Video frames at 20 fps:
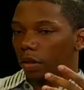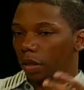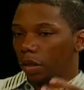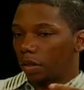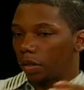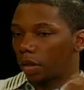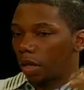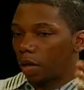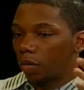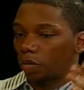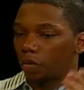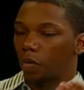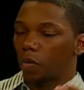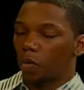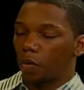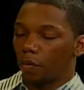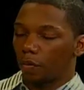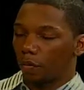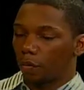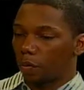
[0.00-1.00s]
Things that I was
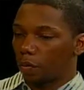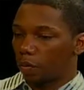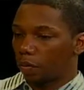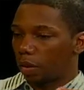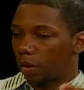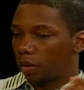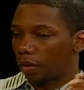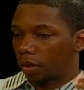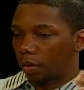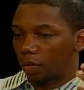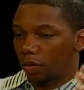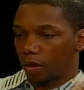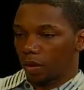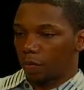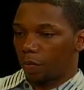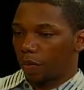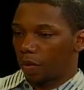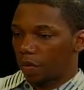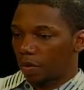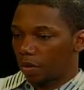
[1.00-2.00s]
going through, things I was
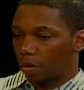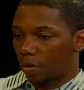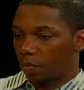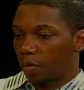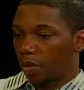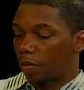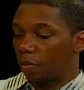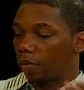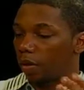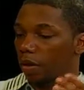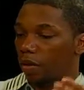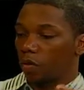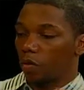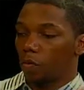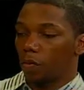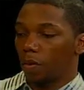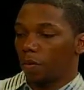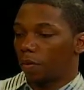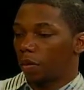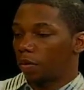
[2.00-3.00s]
experiencing, people, that, new
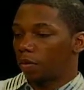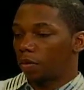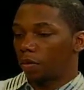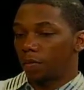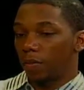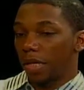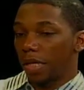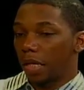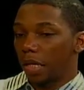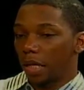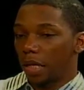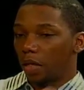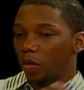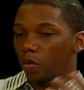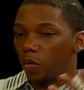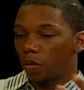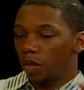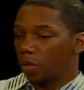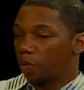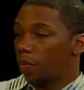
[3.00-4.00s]
people I was meeting,
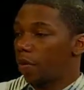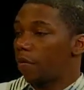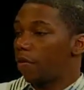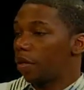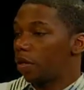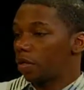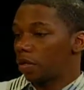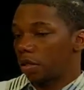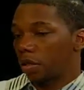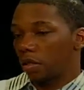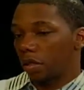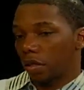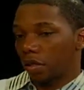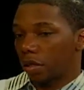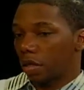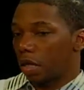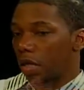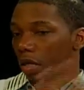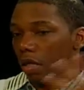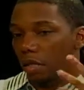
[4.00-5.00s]
new experiences, and
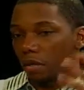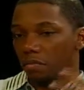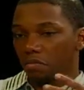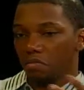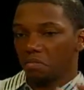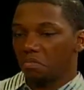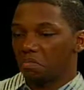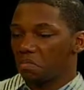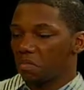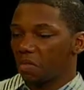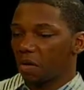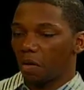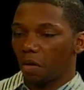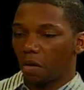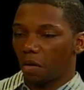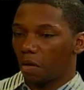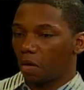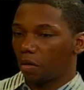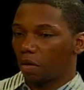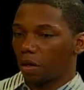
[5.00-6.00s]
and
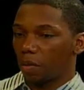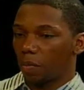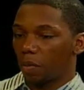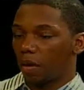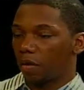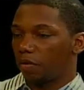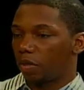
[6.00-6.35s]
all the above.